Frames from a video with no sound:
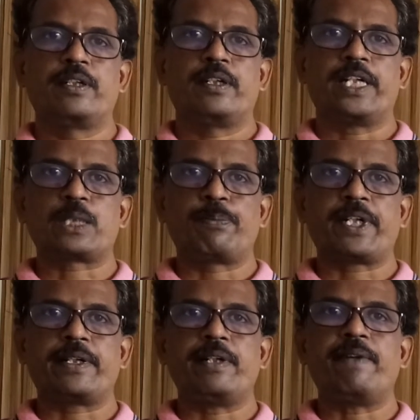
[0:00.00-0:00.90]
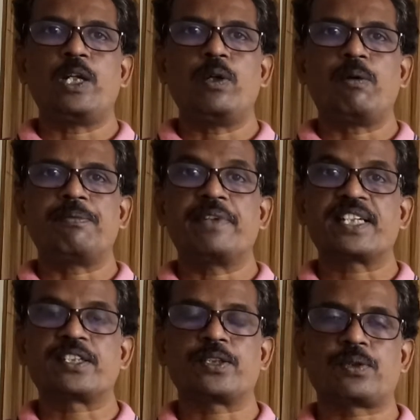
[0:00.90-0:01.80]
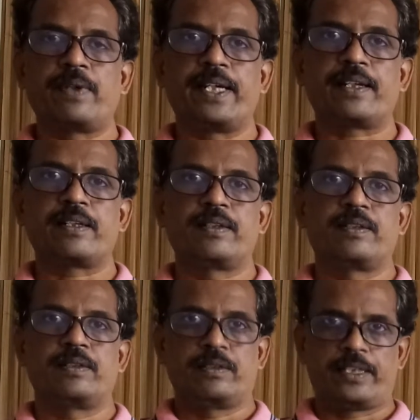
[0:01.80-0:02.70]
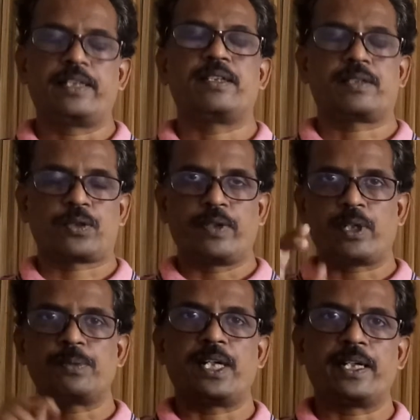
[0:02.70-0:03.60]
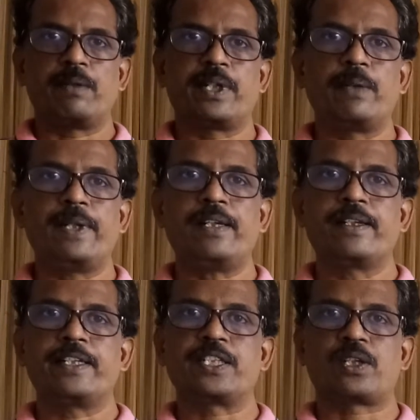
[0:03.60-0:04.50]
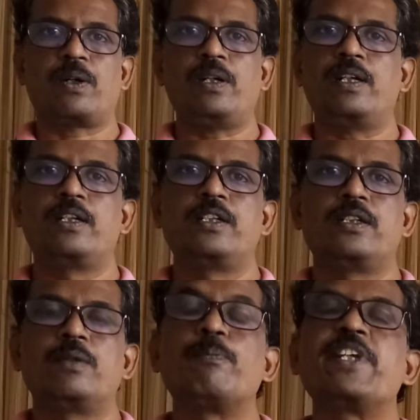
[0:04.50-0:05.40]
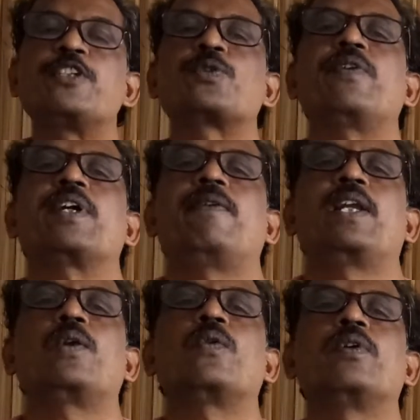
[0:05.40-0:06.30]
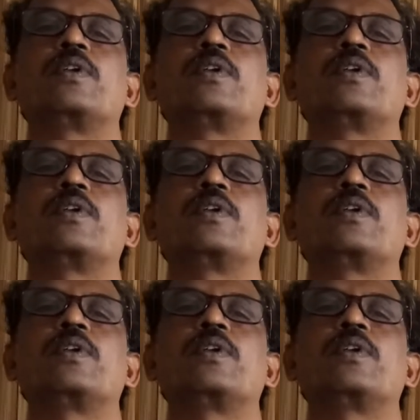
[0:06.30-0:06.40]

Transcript: Expected value of x square, that is square of the random variable, is called mean square value.